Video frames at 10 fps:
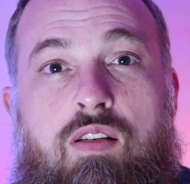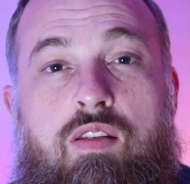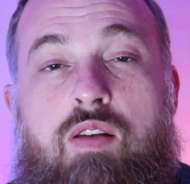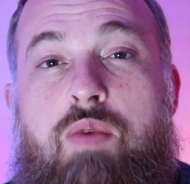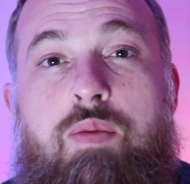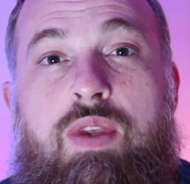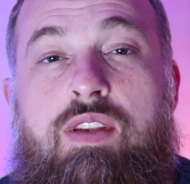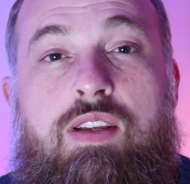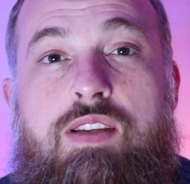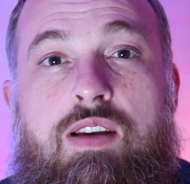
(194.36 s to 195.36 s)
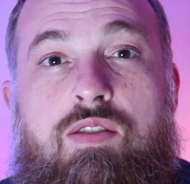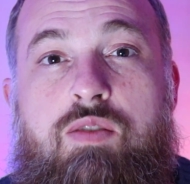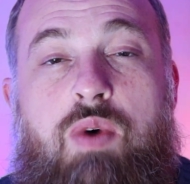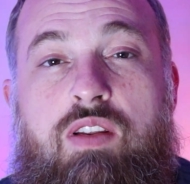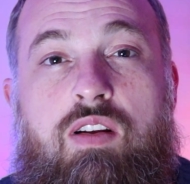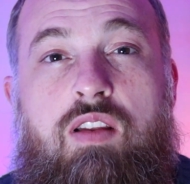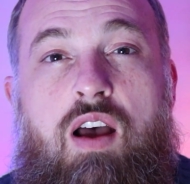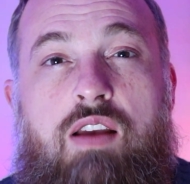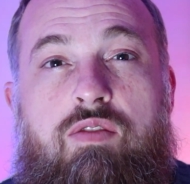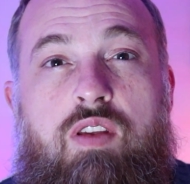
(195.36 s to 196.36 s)
There may be details about their
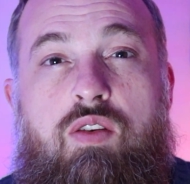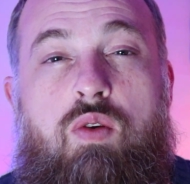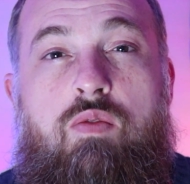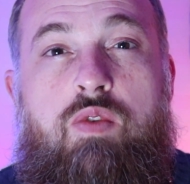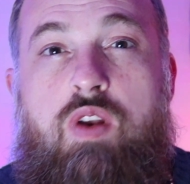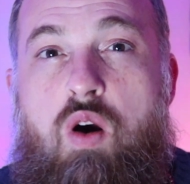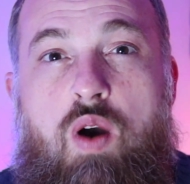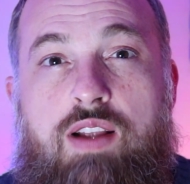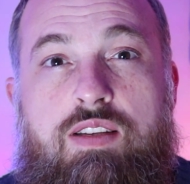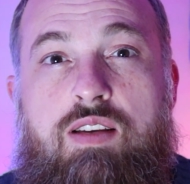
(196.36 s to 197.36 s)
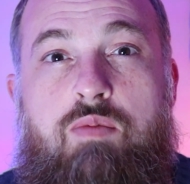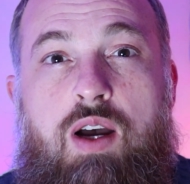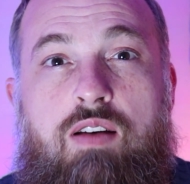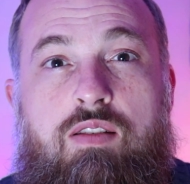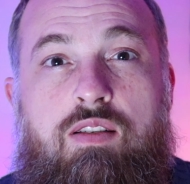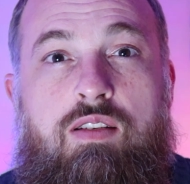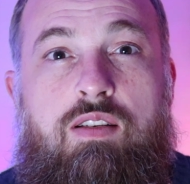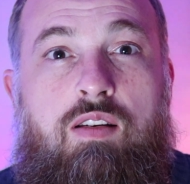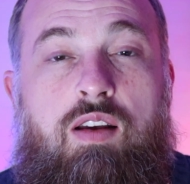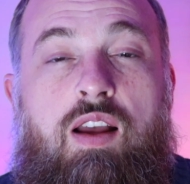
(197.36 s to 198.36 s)
life that you have no idea about.
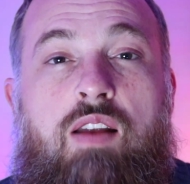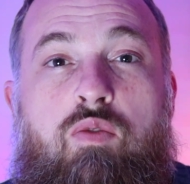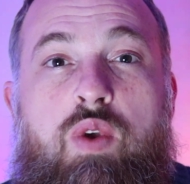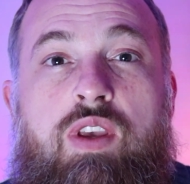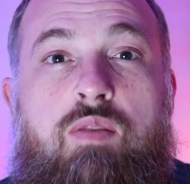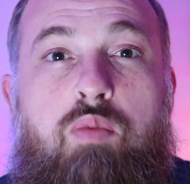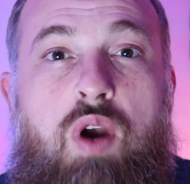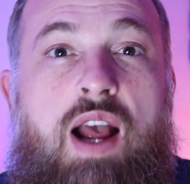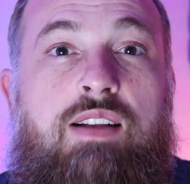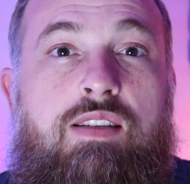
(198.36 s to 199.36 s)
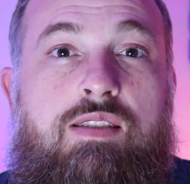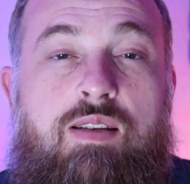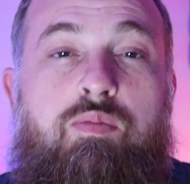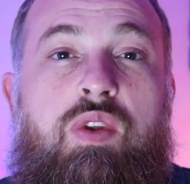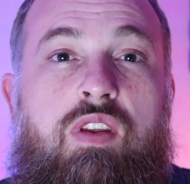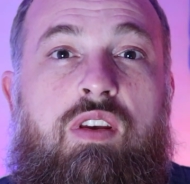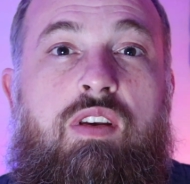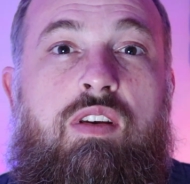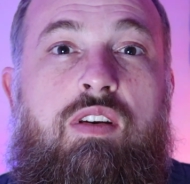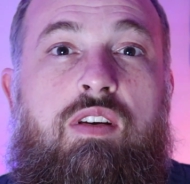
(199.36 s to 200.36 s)
And if we can practice empathy
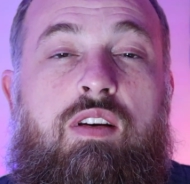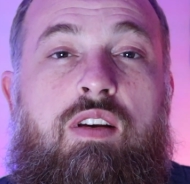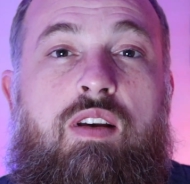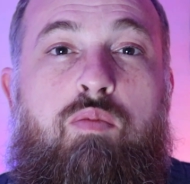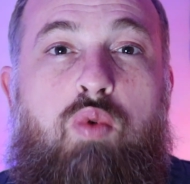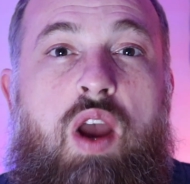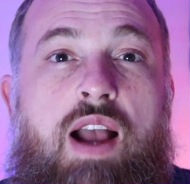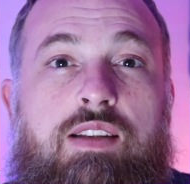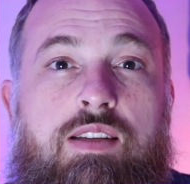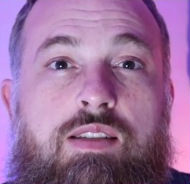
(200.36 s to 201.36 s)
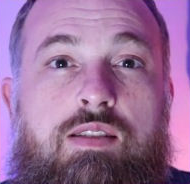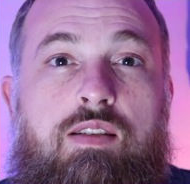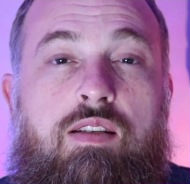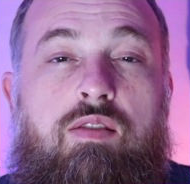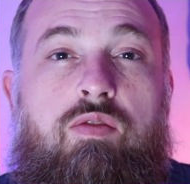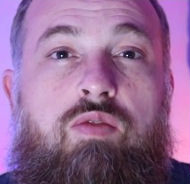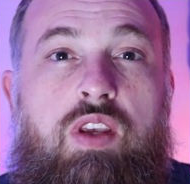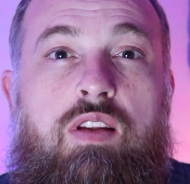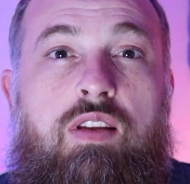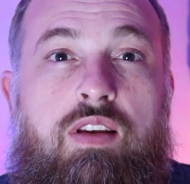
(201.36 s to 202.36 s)
and practice
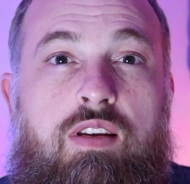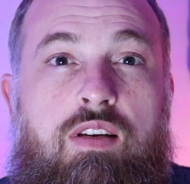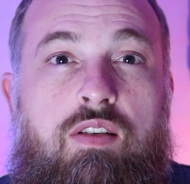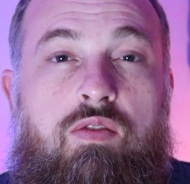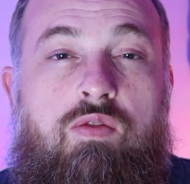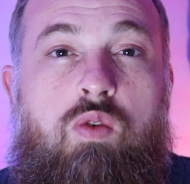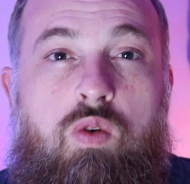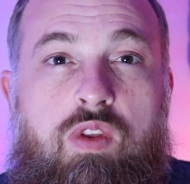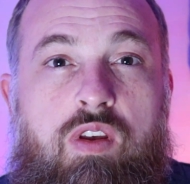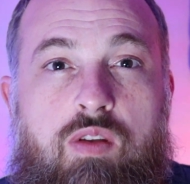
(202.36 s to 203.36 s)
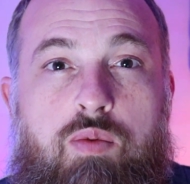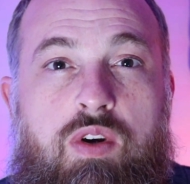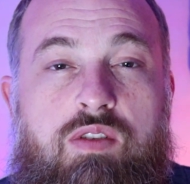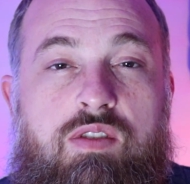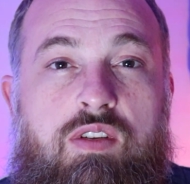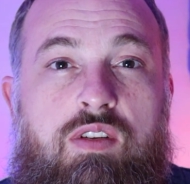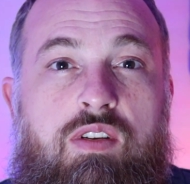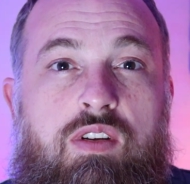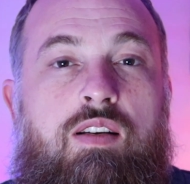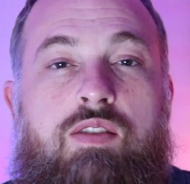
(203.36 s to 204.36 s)
feeling for the other person,
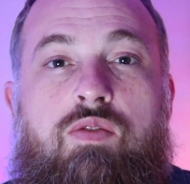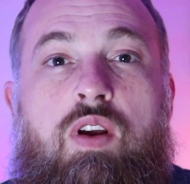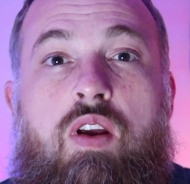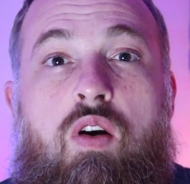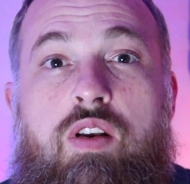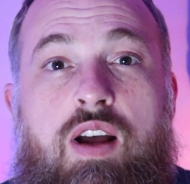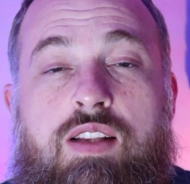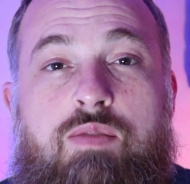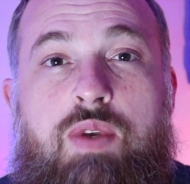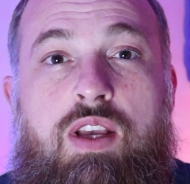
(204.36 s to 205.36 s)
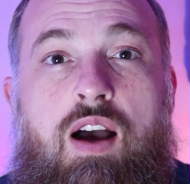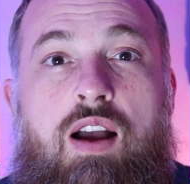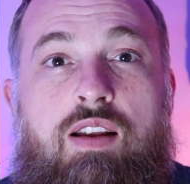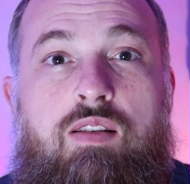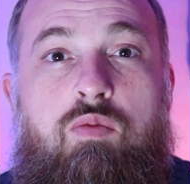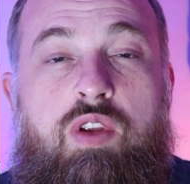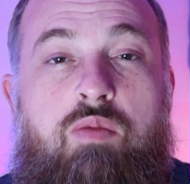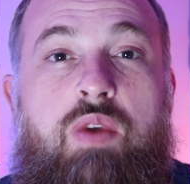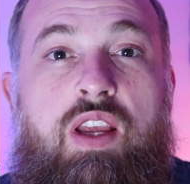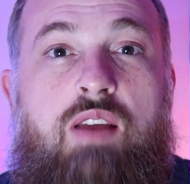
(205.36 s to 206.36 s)
it's very hard not to be kind when you're
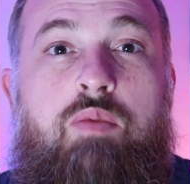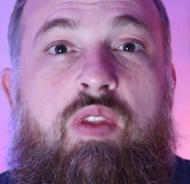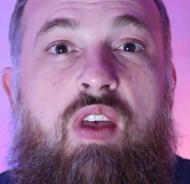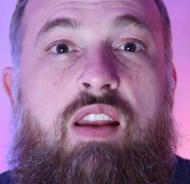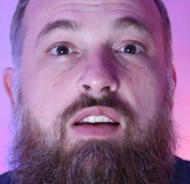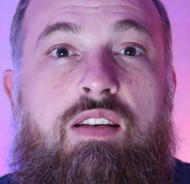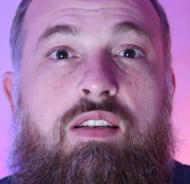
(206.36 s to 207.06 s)
being empathetic.